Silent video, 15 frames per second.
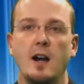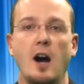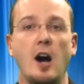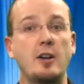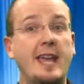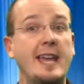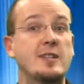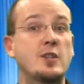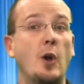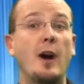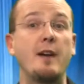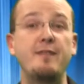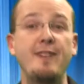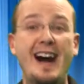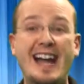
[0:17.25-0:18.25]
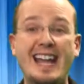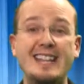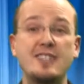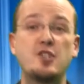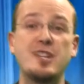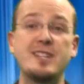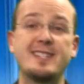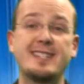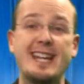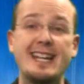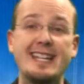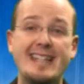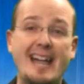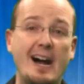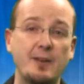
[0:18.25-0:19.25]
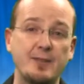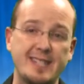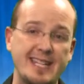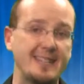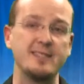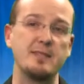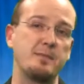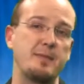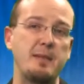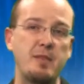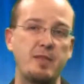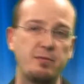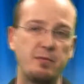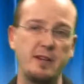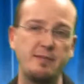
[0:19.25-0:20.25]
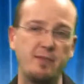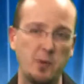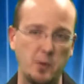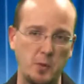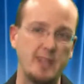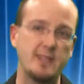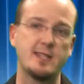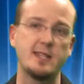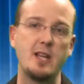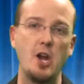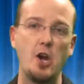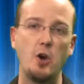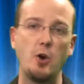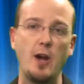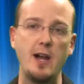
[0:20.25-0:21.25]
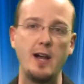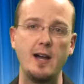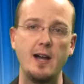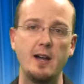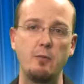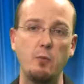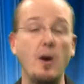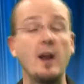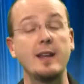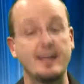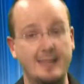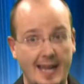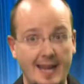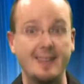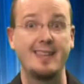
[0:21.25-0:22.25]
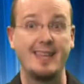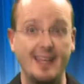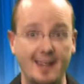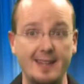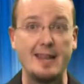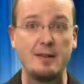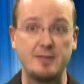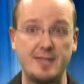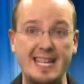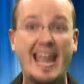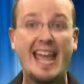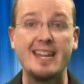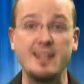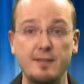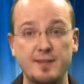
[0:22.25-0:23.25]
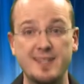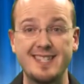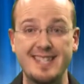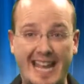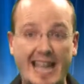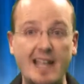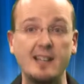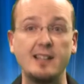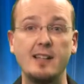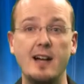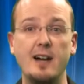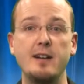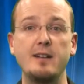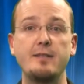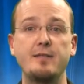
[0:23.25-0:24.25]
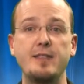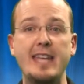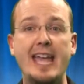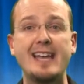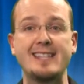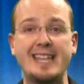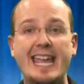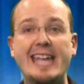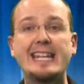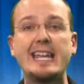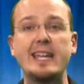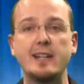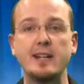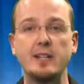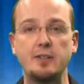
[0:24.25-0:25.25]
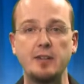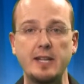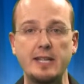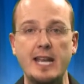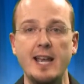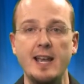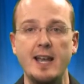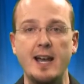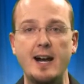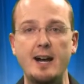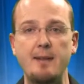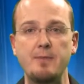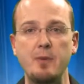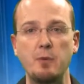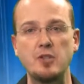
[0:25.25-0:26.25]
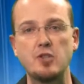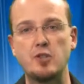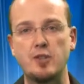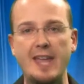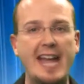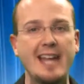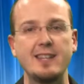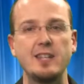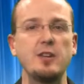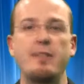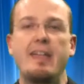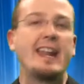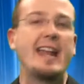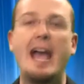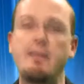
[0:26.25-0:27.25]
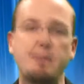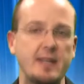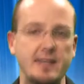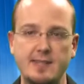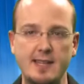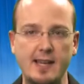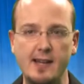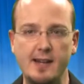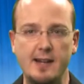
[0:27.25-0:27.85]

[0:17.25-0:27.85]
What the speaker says: Okay, so Avaya just announced, I don't know, maybe 3-4 weeks ago, announced the end of sale of the S8800, which that happens